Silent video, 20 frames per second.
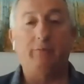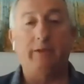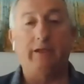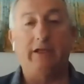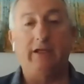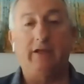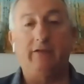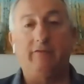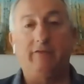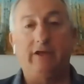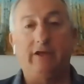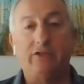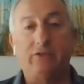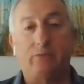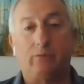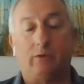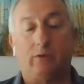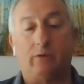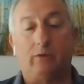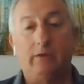be
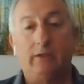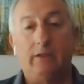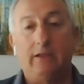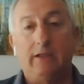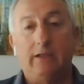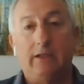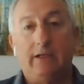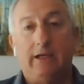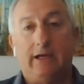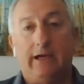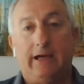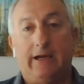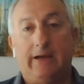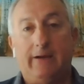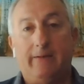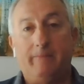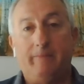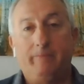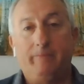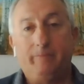individual.
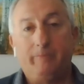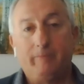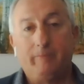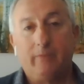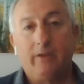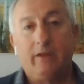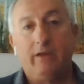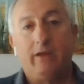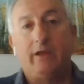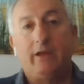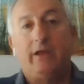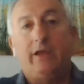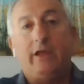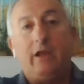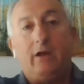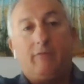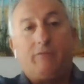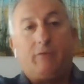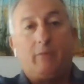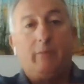
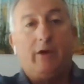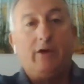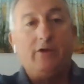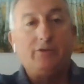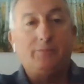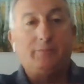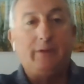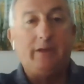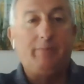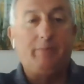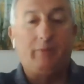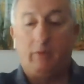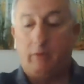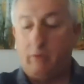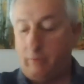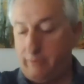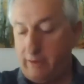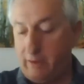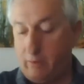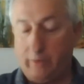For most
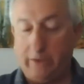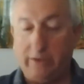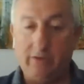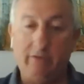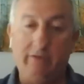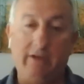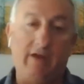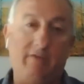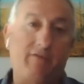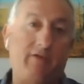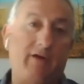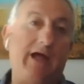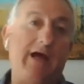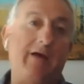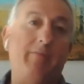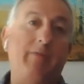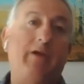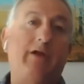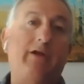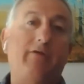people that we do that for
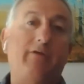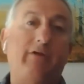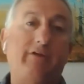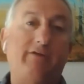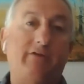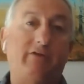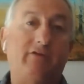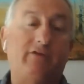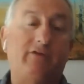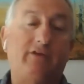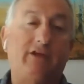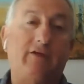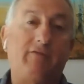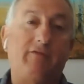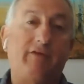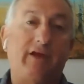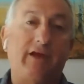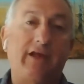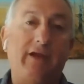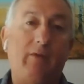liability reasons and stuff
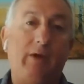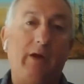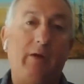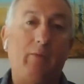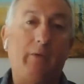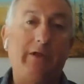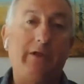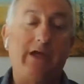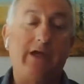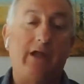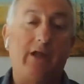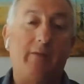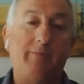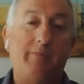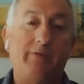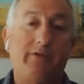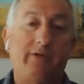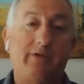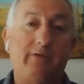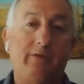anyway, we tell
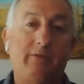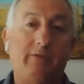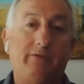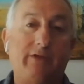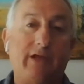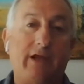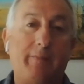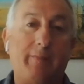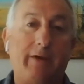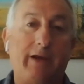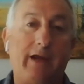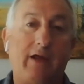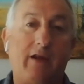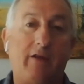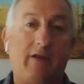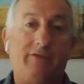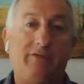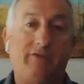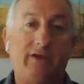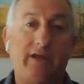them to set up an
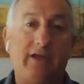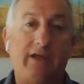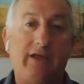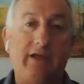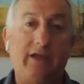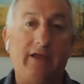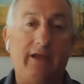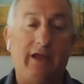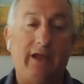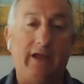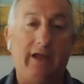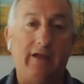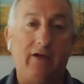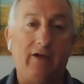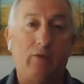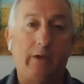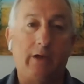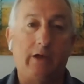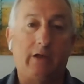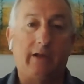LLC
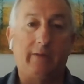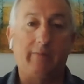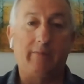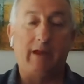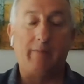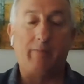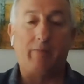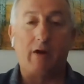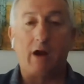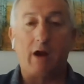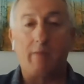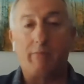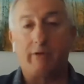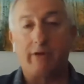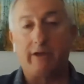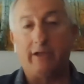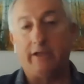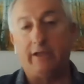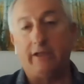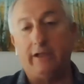and quit claiming that
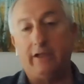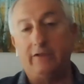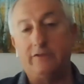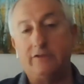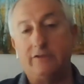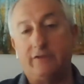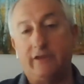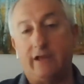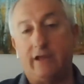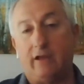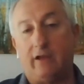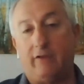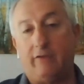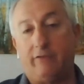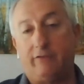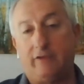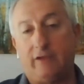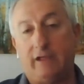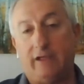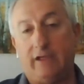property into the
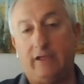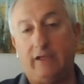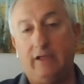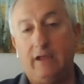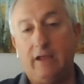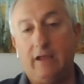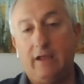LLC.